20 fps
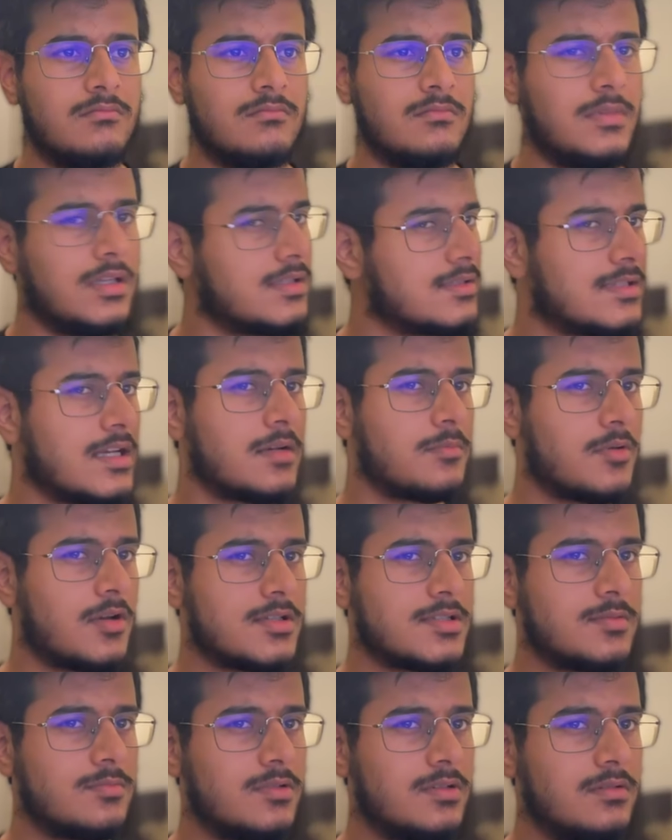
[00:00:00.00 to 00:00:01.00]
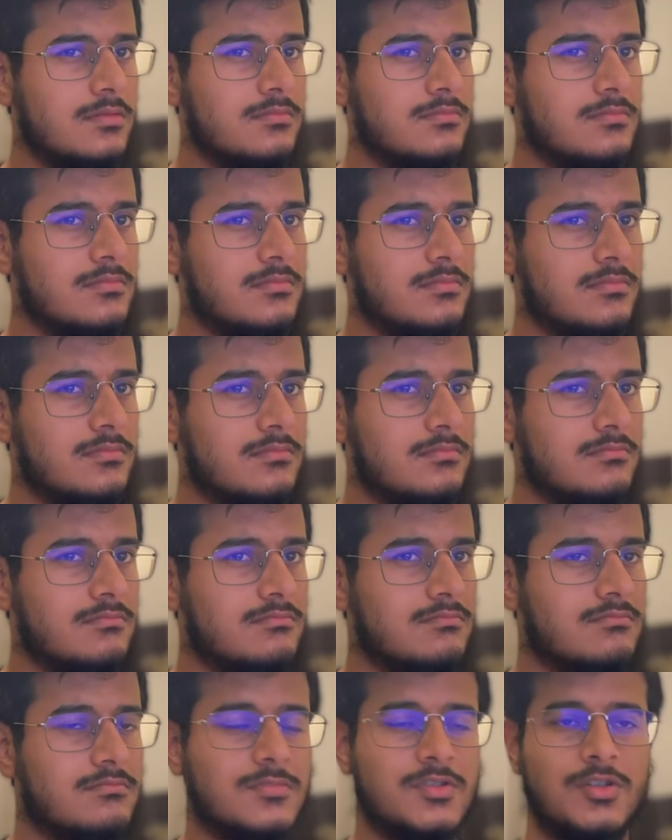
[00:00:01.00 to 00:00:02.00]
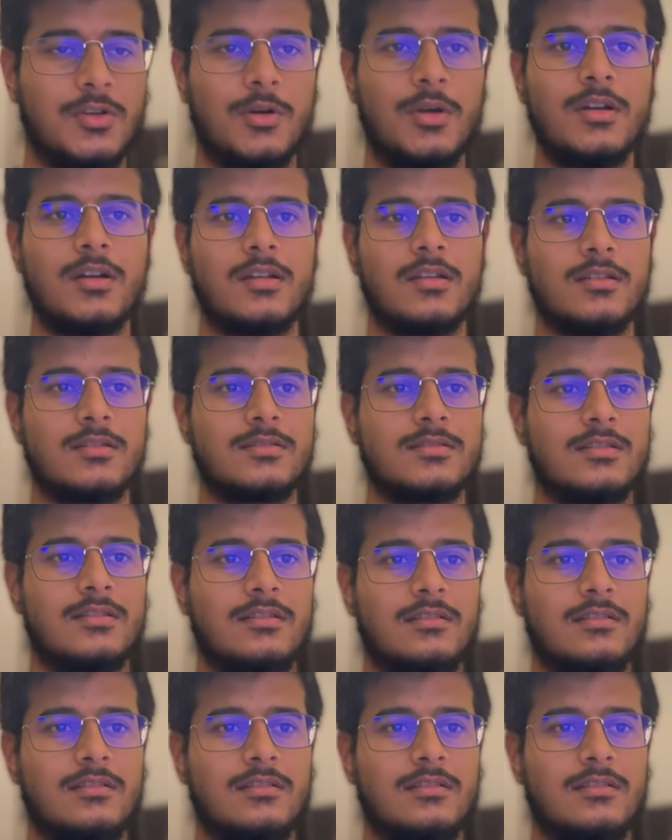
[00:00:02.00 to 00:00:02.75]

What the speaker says: Is that possible? Sure, it is.